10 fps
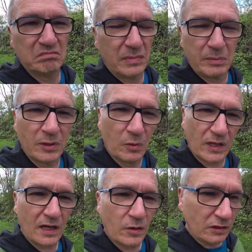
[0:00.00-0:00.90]
maybe
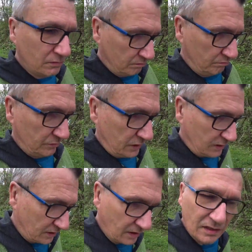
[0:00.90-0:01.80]
one hour?
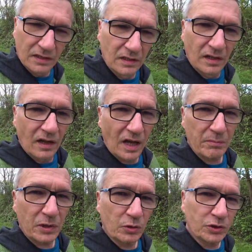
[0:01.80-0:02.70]

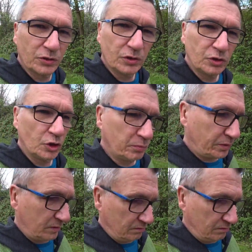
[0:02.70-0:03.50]
upload to YouTube.